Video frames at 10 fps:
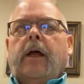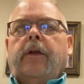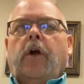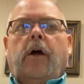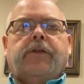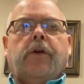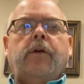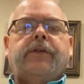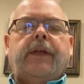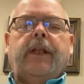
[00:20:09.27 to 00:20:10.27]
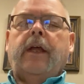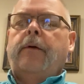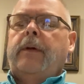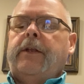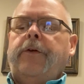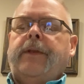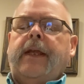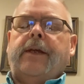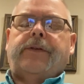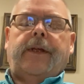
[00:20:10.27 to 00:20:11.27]
You're also going to see the government do
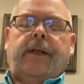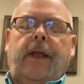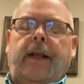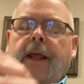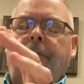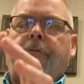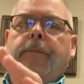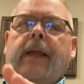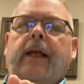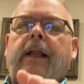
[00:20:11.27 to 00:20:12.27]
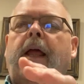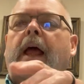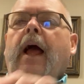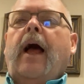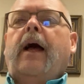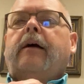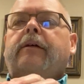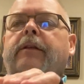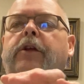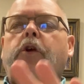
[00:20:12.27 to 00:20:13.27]
this, and heaven forbid, you're